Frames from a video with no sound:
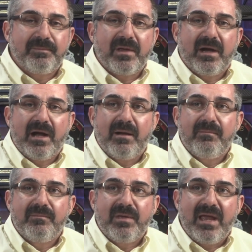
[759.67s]

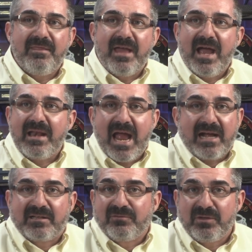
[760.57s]
and that
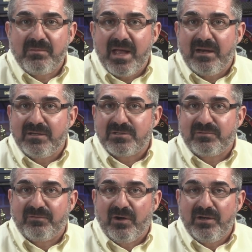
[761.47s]
actively
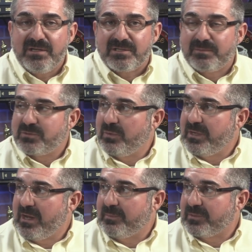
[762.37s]
managed fund is up
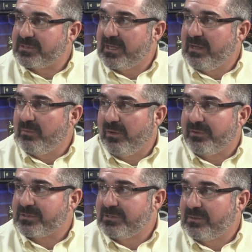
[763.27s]
28%, well,
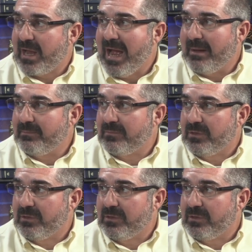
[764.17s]
there's no cap.